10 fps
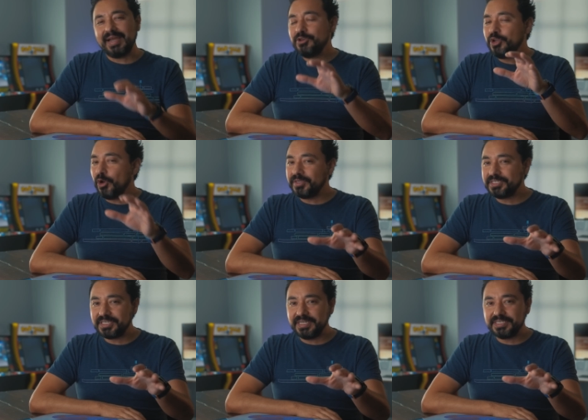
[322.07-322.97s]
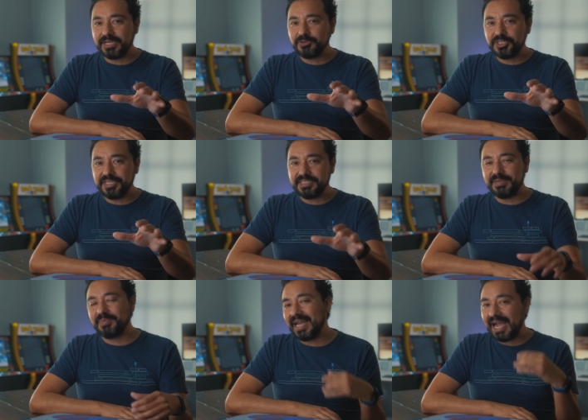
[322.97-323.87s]
I know this is gonna sound
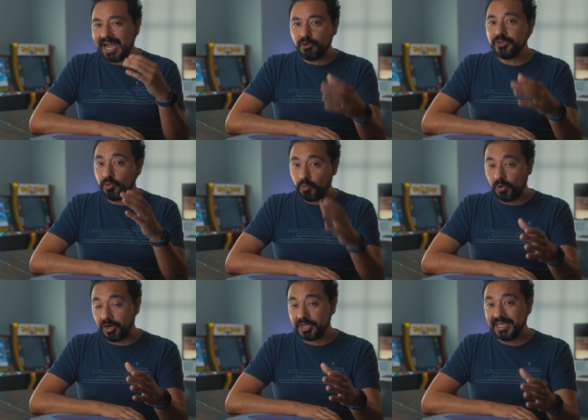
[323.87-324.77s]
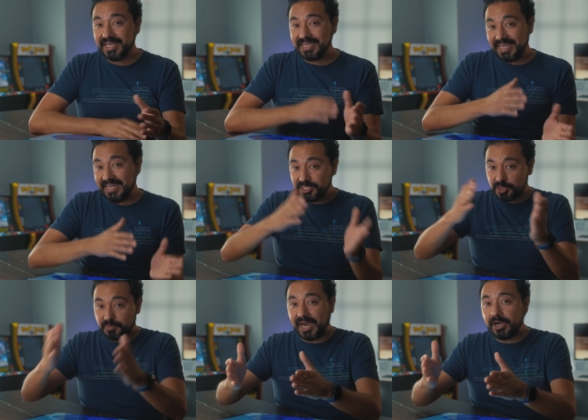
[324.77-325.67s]
cheesy, but how you work can
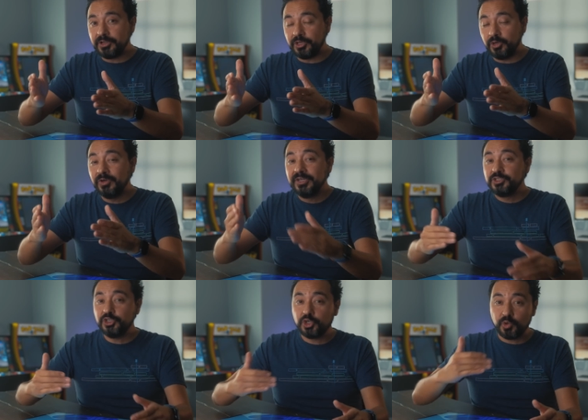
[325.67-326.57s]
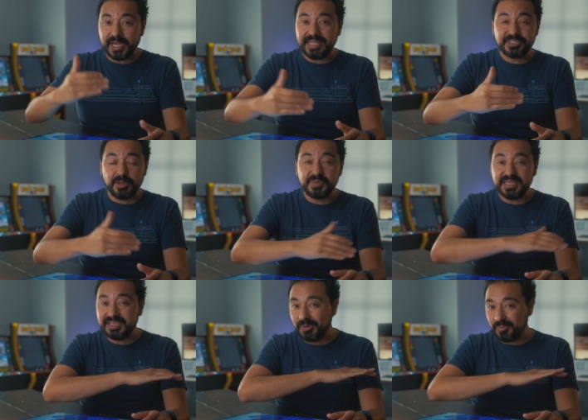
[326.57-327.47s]
inspire you to create
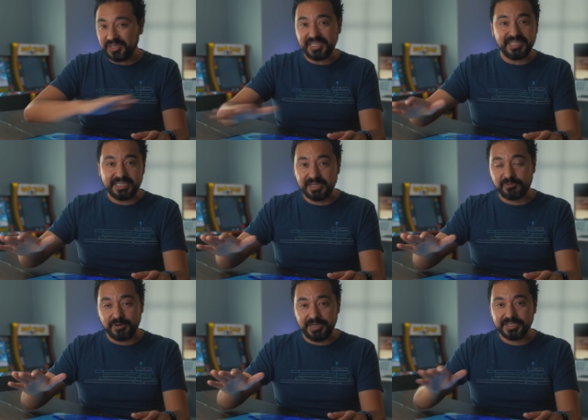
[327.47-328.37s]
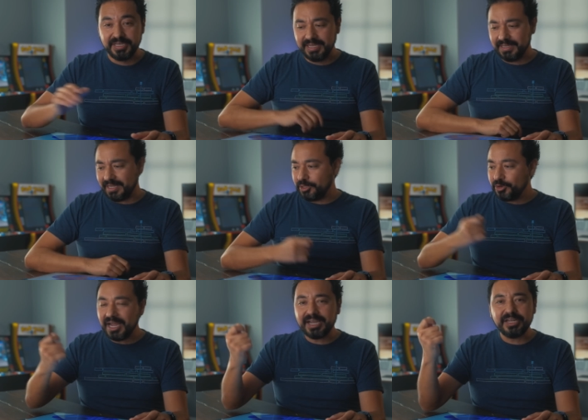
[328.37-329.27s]
something completely different. Like
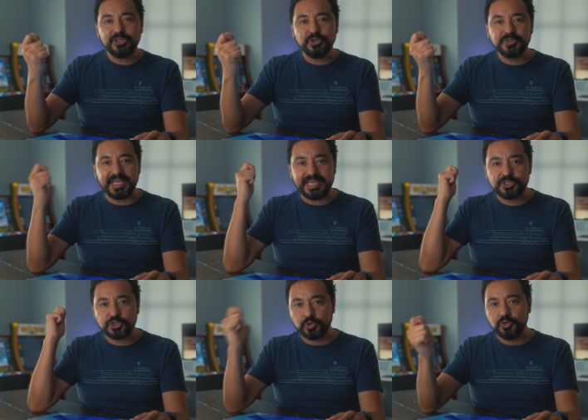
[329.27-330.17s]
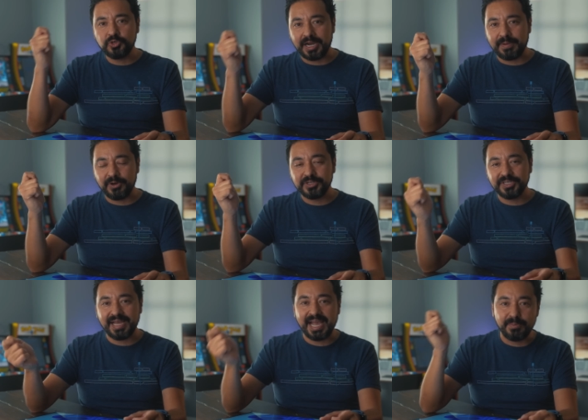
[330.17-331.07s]
you're not gonna use a screwdriver
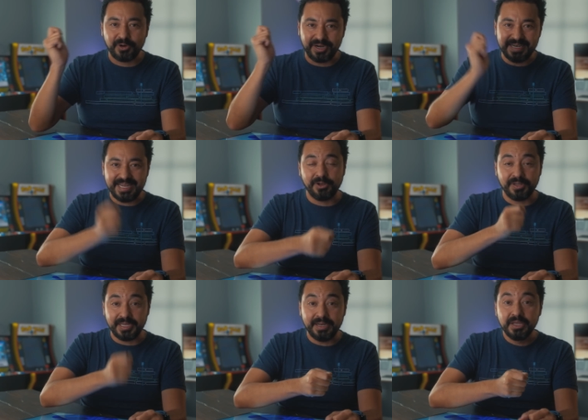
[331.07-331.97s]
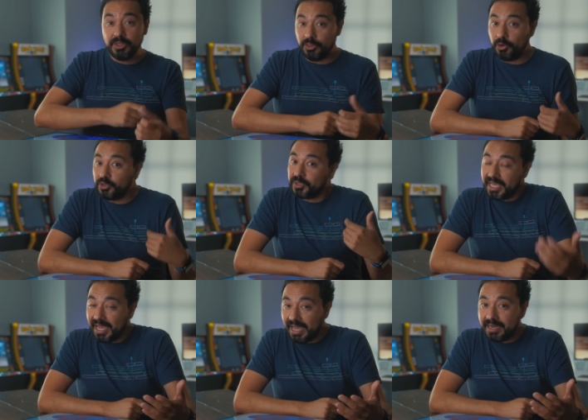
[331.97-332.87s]
to hammer a nail in, though you
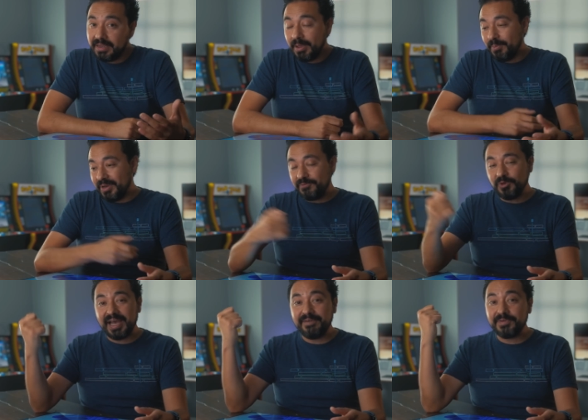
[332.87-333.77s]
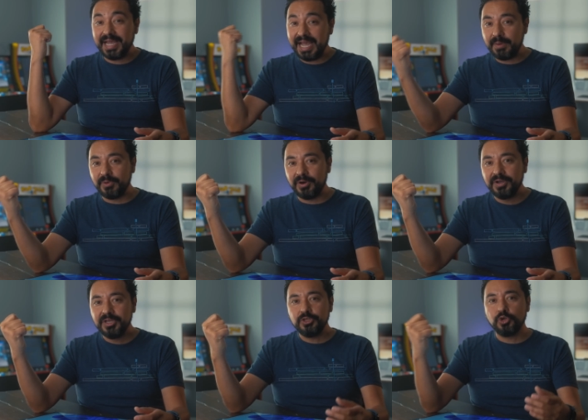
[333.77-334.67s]
can, but if you have a hammer,
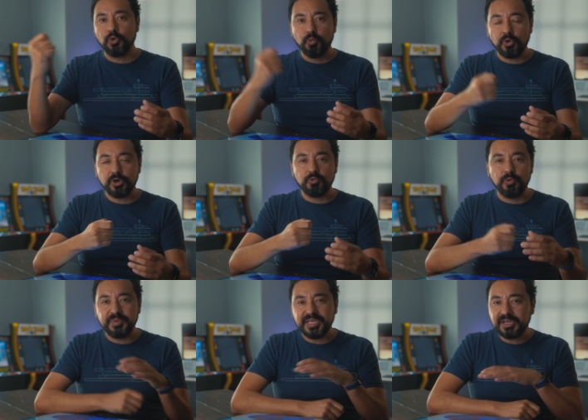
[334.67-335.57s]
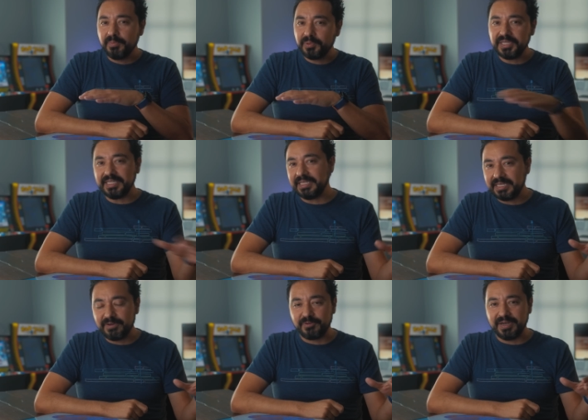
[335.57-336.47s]
your work will be completely
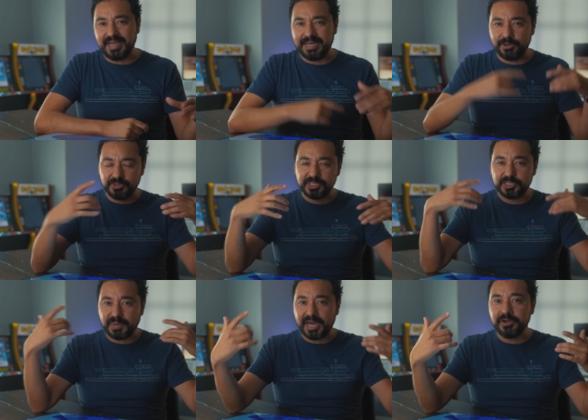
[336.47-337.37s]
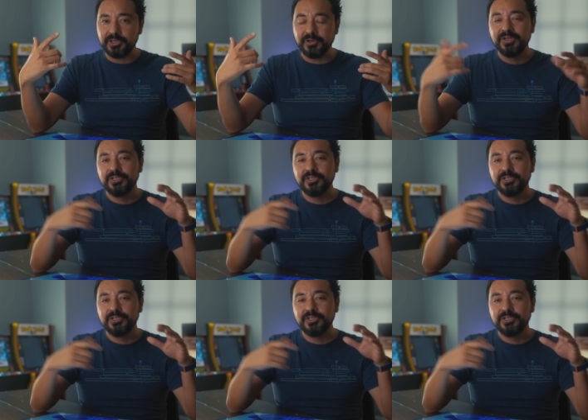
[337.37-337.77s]
different and it'll inspire you